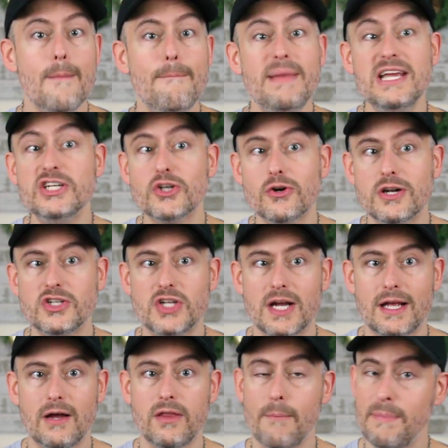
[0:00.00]
Be sure to
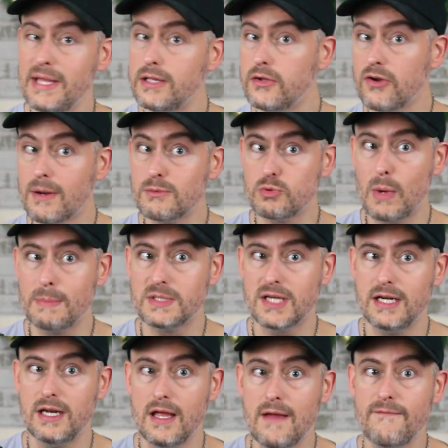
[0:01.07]
check out the Beadle Grimm's
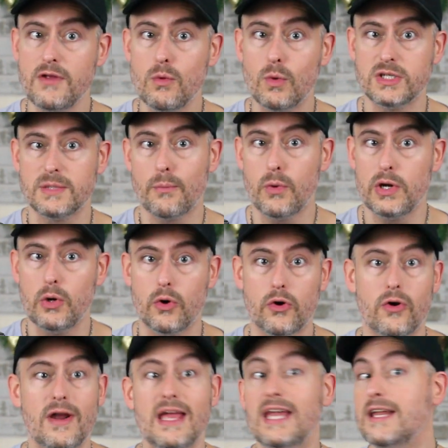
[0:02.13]
website if you want to
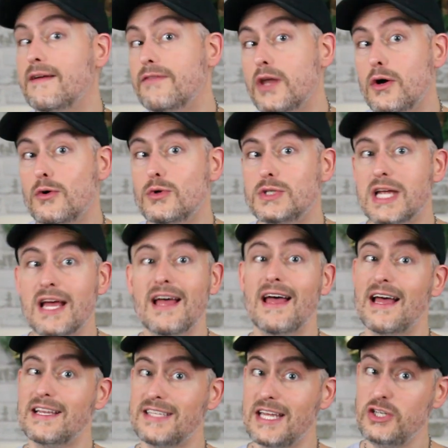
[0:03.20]
pre-order any of those,
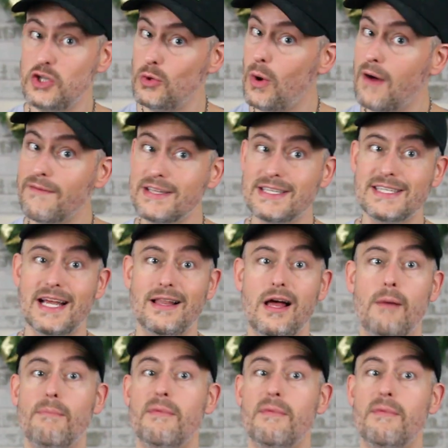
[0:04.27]
as they do often sell out